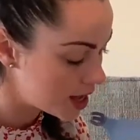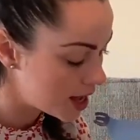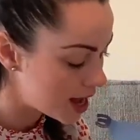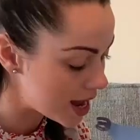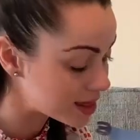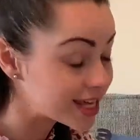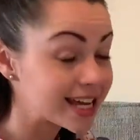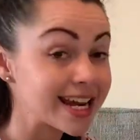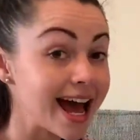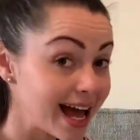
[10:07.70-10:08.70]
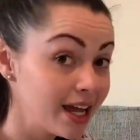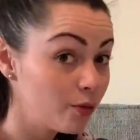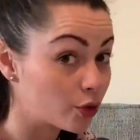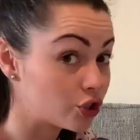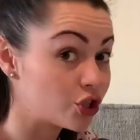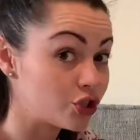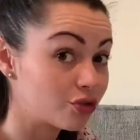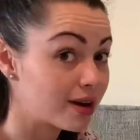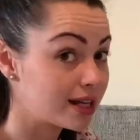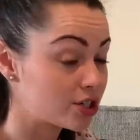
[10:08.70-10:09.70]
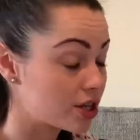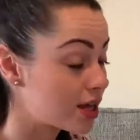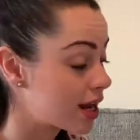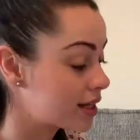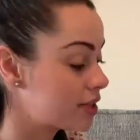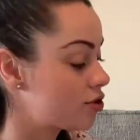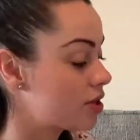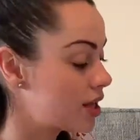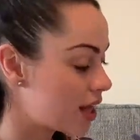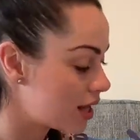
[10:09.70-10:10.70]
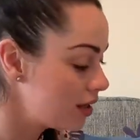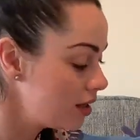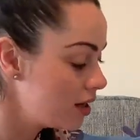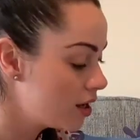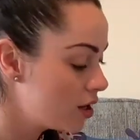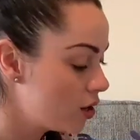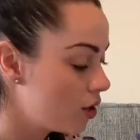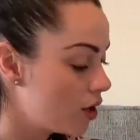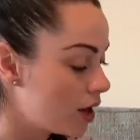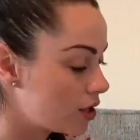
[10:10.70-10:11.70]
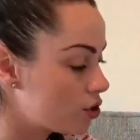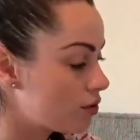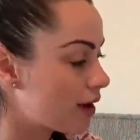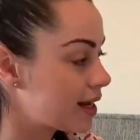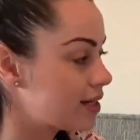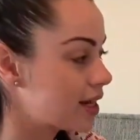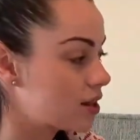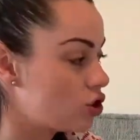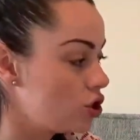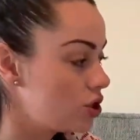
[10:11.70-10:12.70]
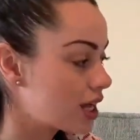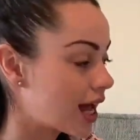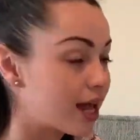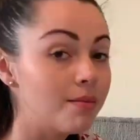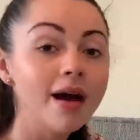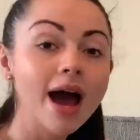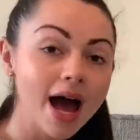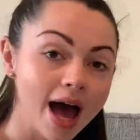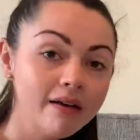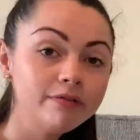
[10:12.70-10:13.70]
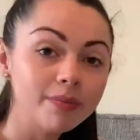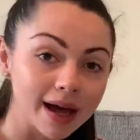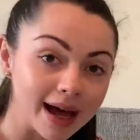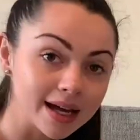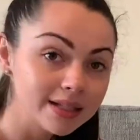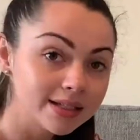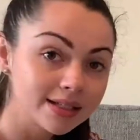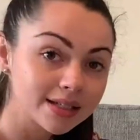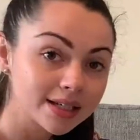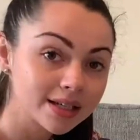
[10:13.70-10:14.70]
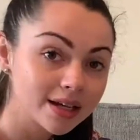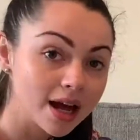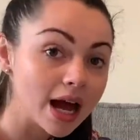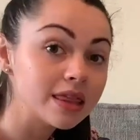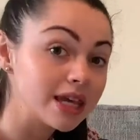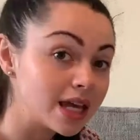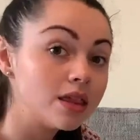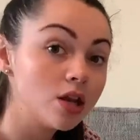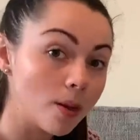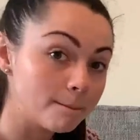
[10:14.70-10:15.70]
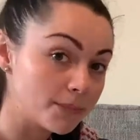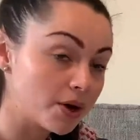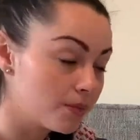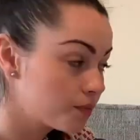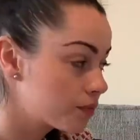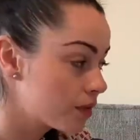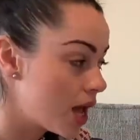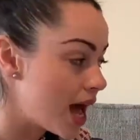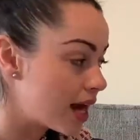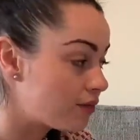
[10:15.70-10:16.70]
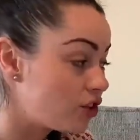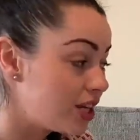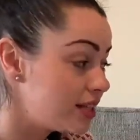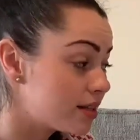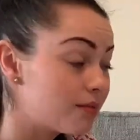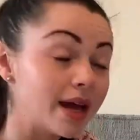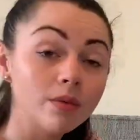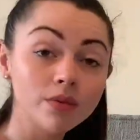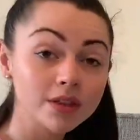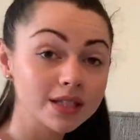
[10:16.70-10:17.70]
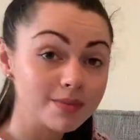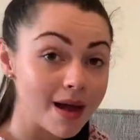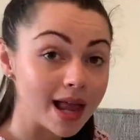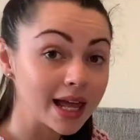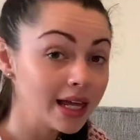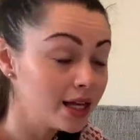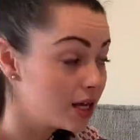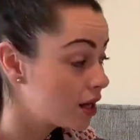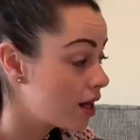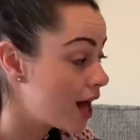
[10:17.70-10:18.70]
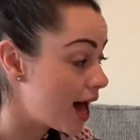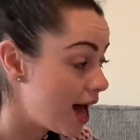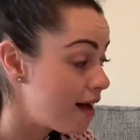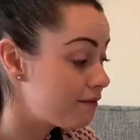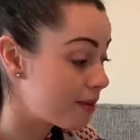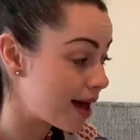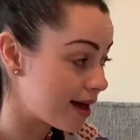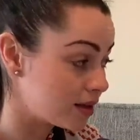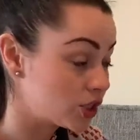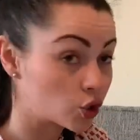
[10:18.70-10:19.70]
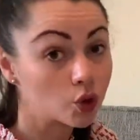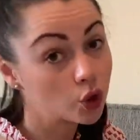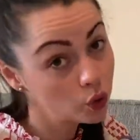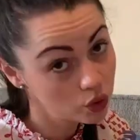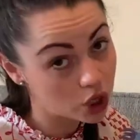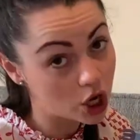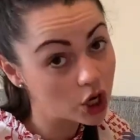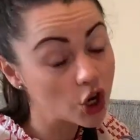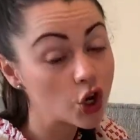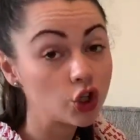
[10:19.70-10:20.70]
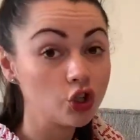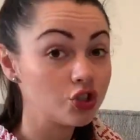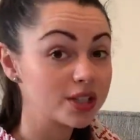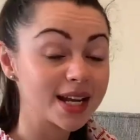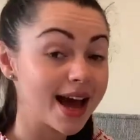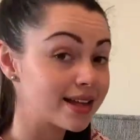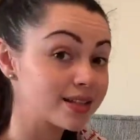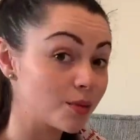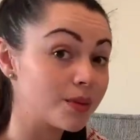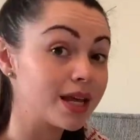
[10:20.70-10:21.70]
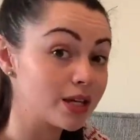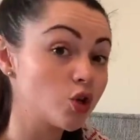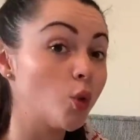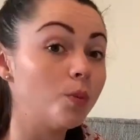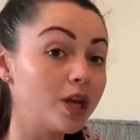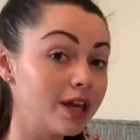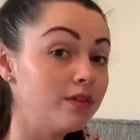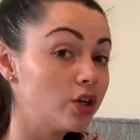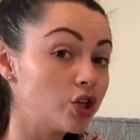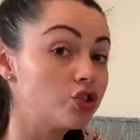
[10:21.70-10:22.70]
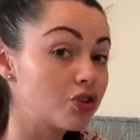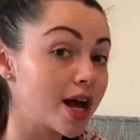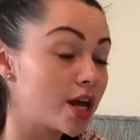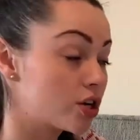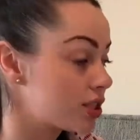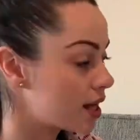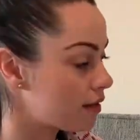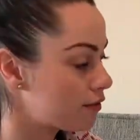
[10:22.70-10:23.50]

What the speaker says: And then I want you to write down that answer again. And you're writing the new time, 2:30, and then the number. And if you need some help with the spelling, 2:30 or o'clock, you just ask somebody at home. But give it a good try yourself.